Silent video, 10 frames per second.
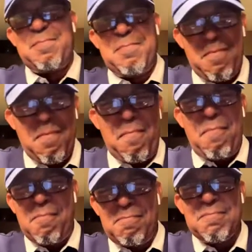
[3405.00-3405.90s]
You should have let it
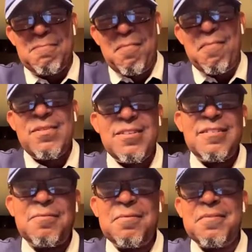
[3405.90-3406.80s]
sit and go to the
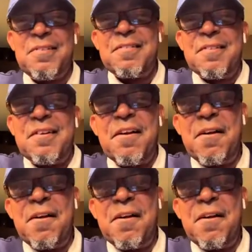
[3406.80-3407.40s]
stage.